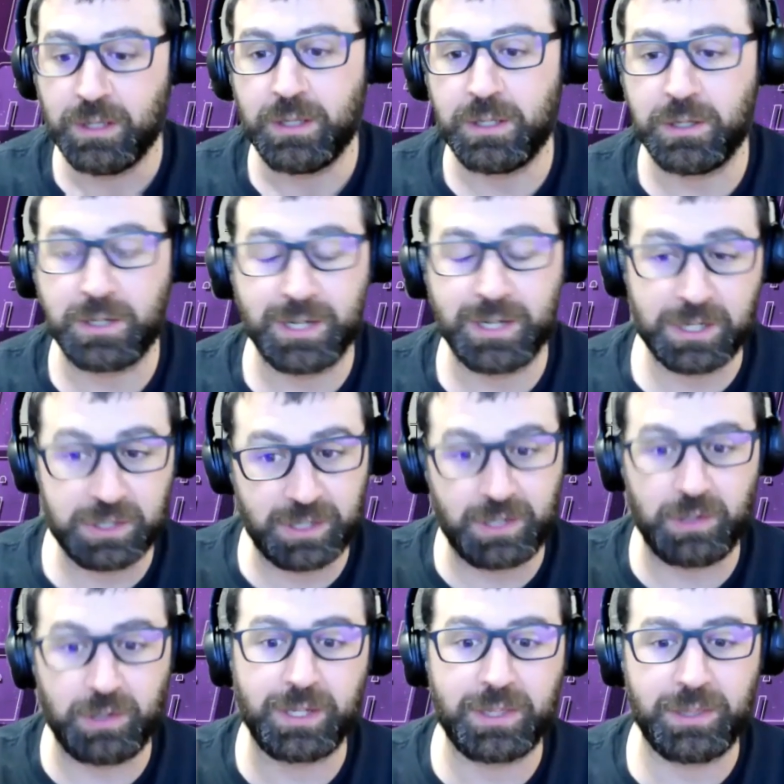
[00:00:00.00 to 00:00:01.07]
you could actually
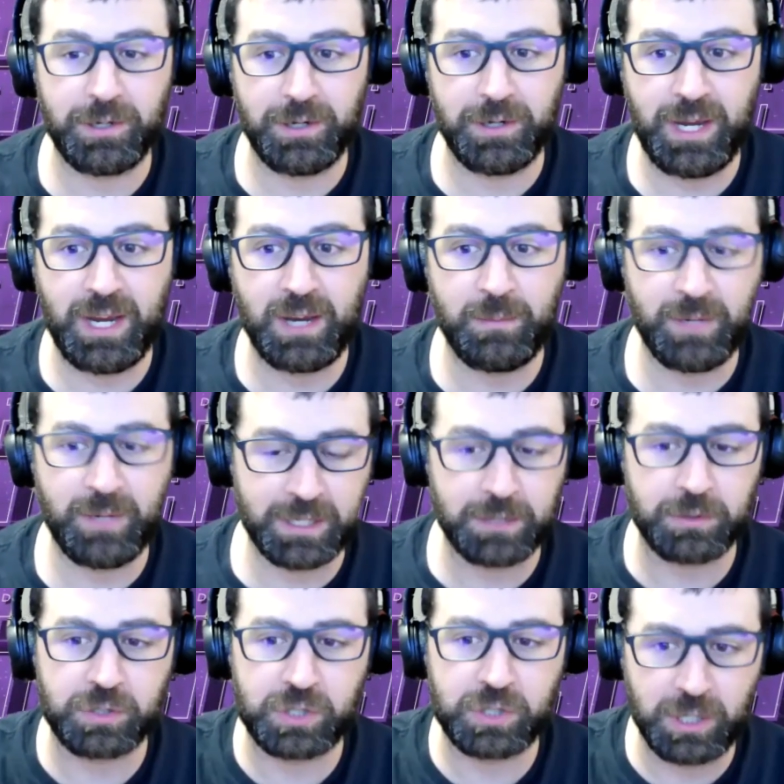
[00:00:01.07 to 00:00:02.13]
click their name and
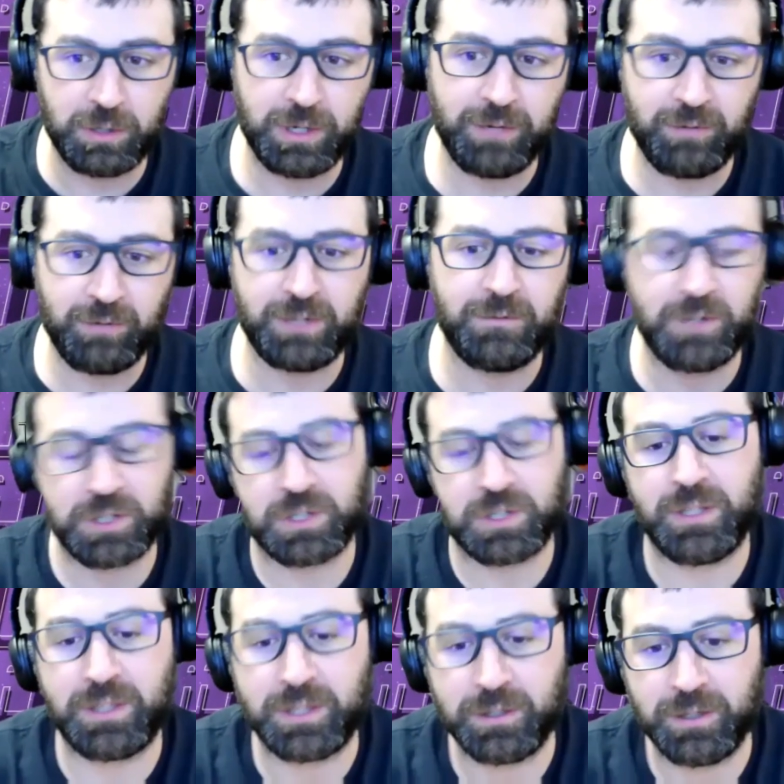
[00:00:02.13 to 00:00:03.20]
it'll show every division
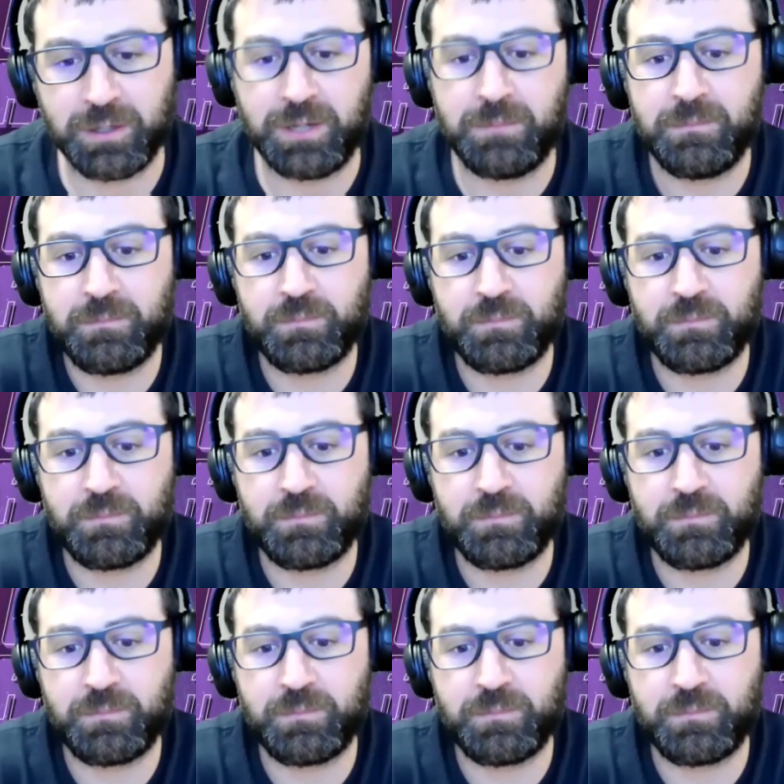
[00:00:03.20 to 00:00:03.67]
that they're in